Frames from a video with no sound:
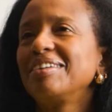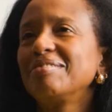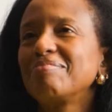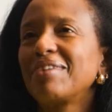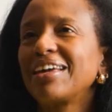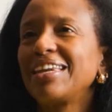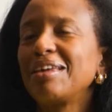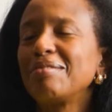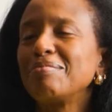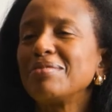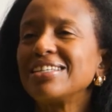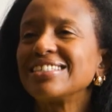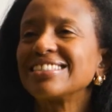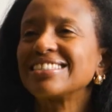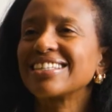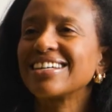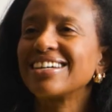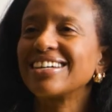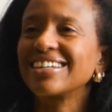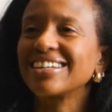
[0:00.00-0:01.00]
My name
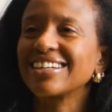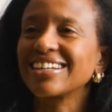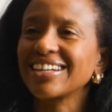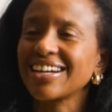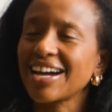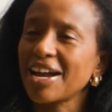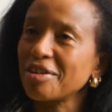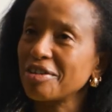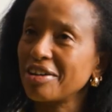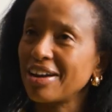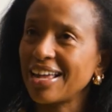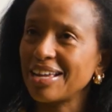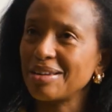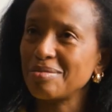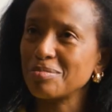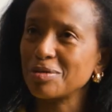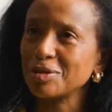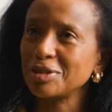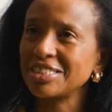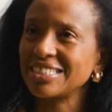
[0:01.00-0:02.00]
is
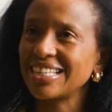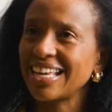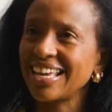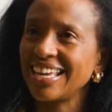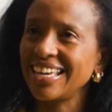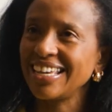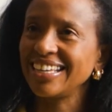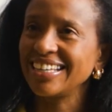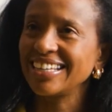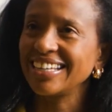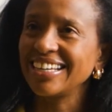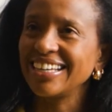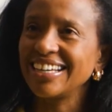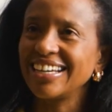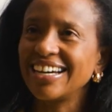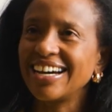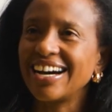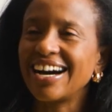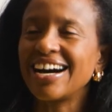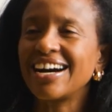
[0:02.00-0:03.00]
Caroline Musei.
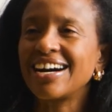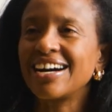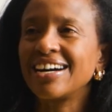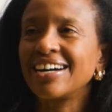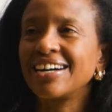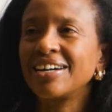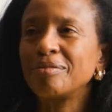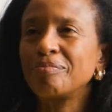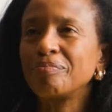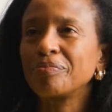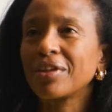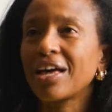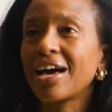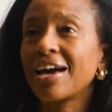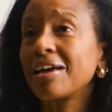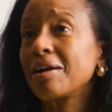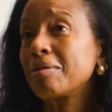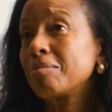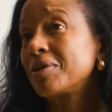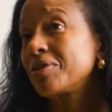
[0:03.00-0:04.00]

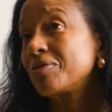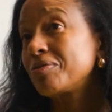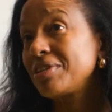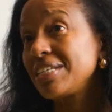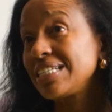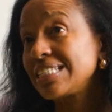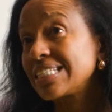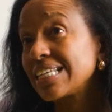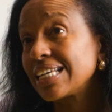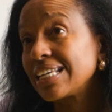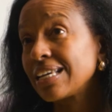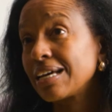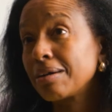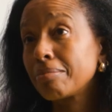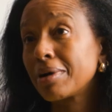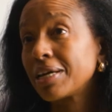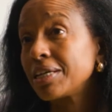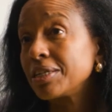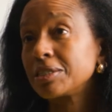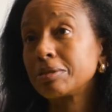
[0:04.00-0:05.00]
I am a retailer,
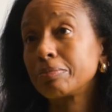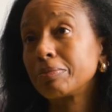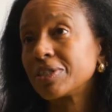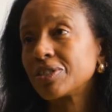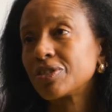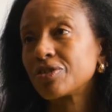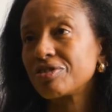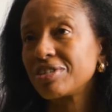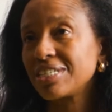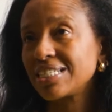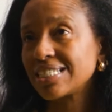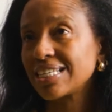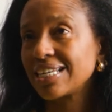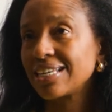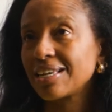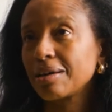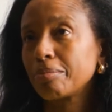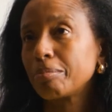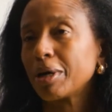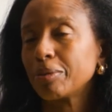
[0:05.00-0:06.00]
management
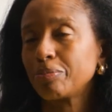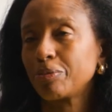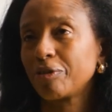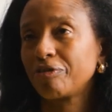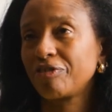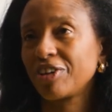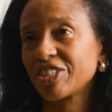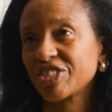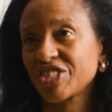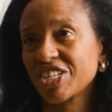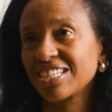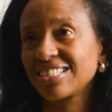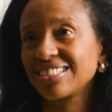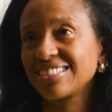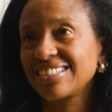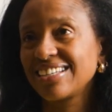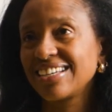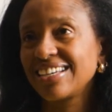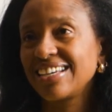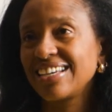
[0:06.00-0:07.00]
retailer by profession.
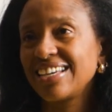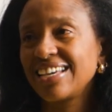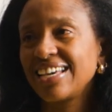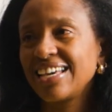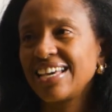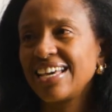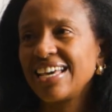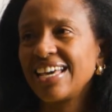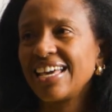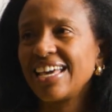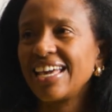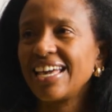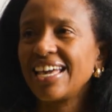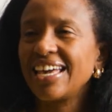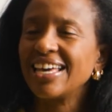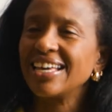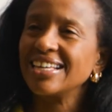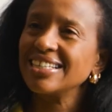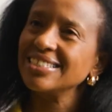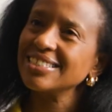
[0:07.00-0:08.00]

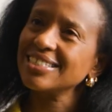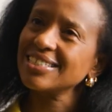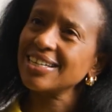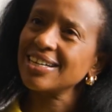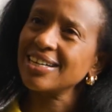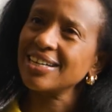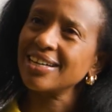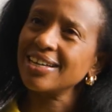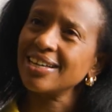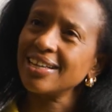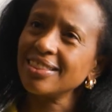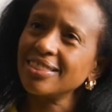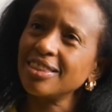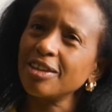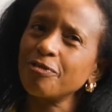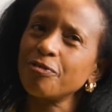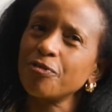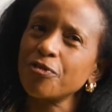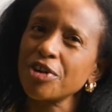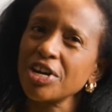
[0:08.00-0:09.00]
And
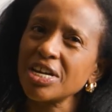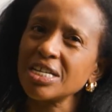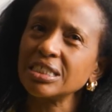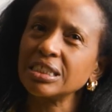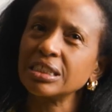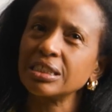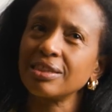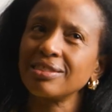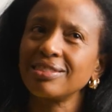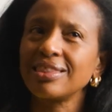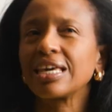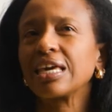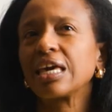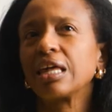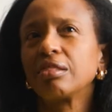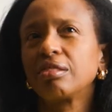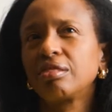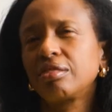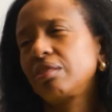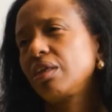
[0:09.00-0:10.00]
the phrase thick
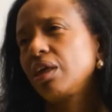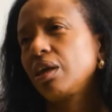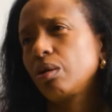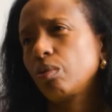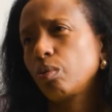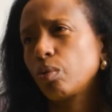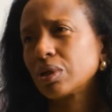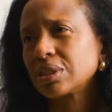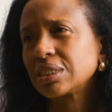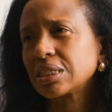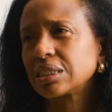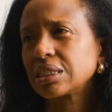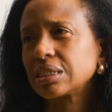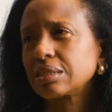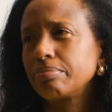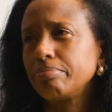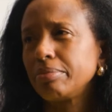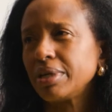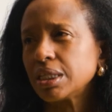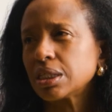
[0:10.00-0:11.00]
and thin, what does
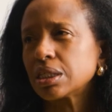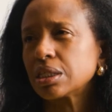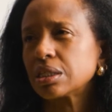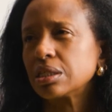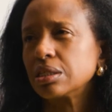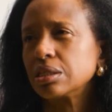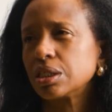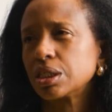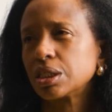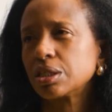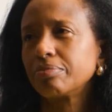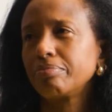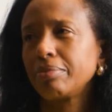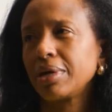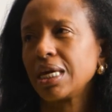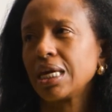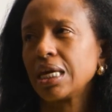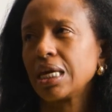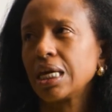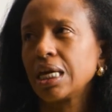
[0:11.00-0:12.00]
it mean to
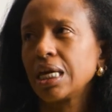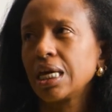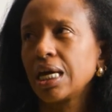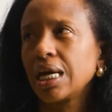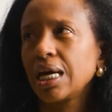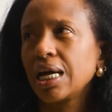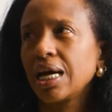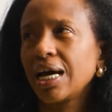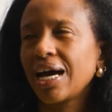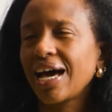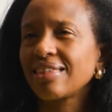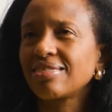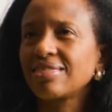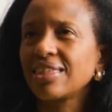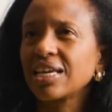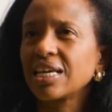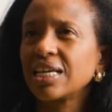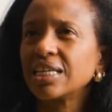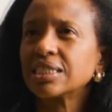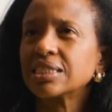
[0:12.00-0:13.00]
me? I
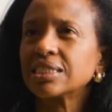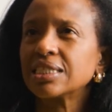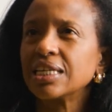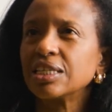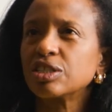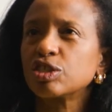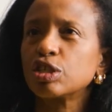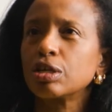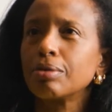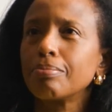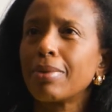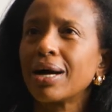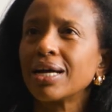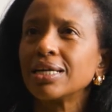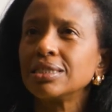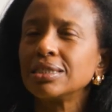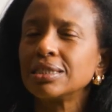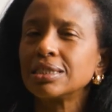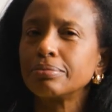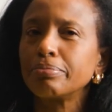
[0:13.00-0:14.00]
think it
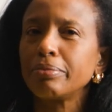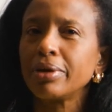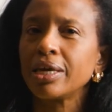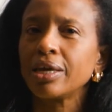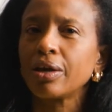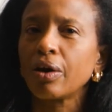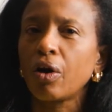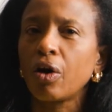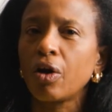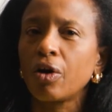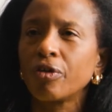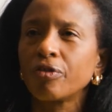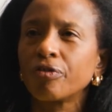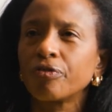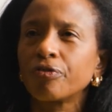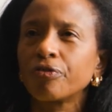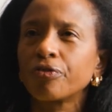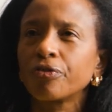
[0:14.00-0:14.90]
reminds me of